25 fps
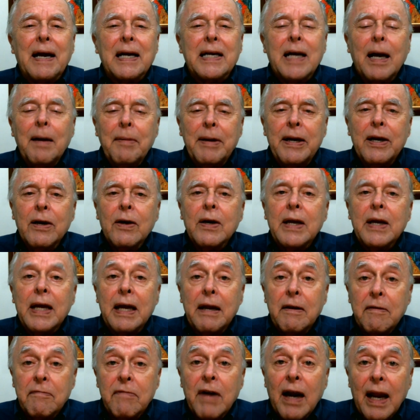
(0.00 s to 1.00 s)
Come here
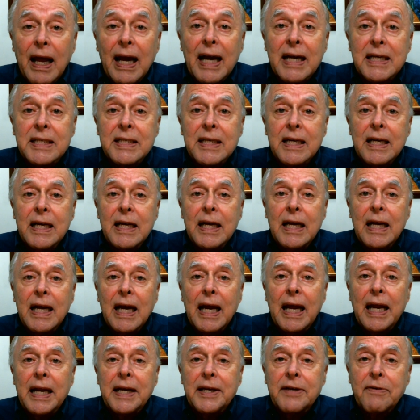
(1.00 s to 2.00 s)
and relax
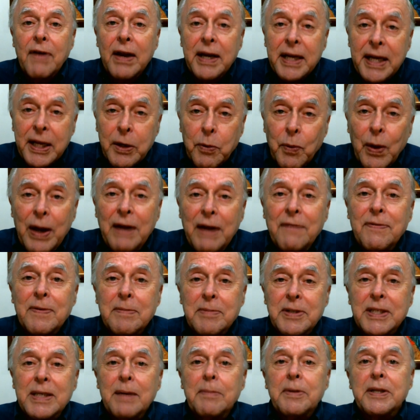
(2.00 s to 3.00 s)
and try to get away
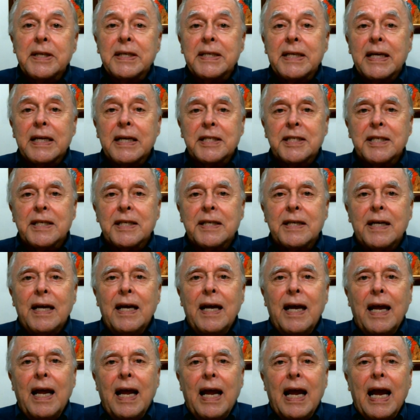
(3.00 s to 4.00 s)
from some of the tension
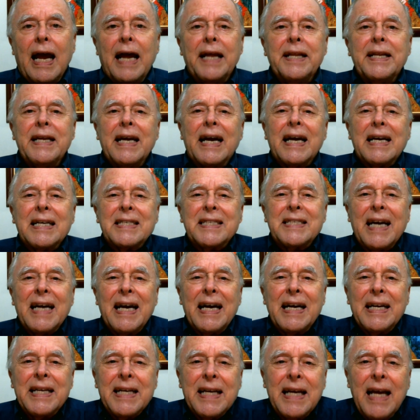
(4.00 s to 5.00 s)
and the
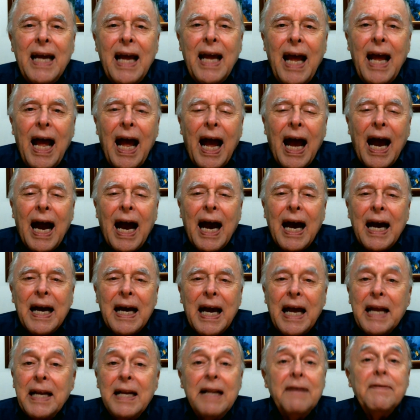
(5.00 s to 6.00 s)
anxiety,
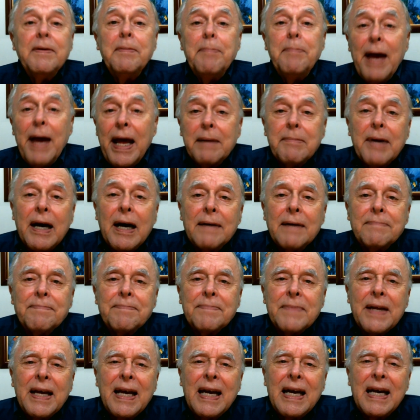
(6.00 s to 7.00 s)
and live in Panama.
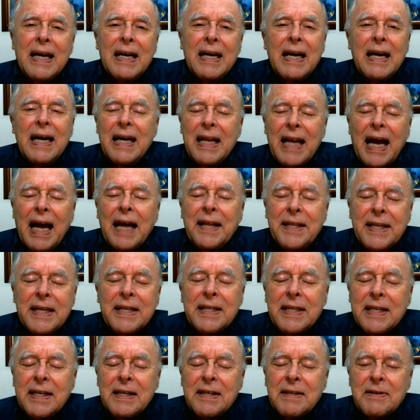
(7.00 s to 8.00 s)
And I
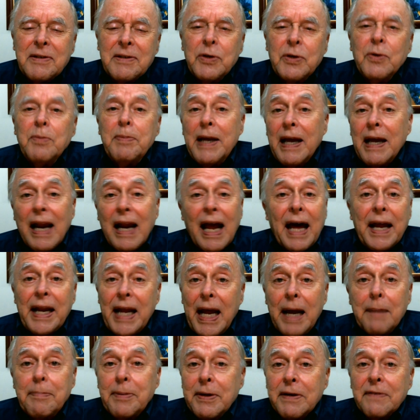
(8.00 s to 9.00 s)
think that you'll be a lot
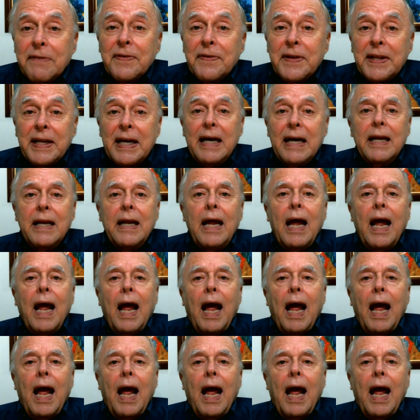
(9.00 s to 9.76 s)
happier for that,